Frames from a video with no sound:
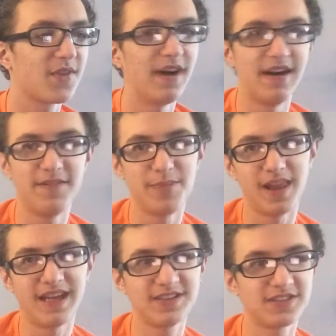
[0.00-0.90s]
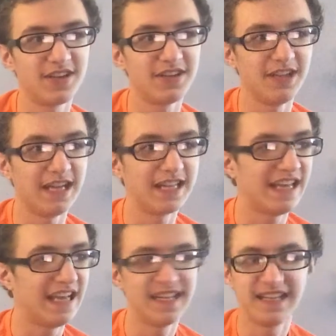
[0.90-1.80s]
Well, if Blake saw you like
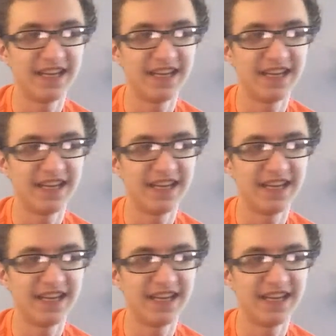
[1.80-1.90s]
that,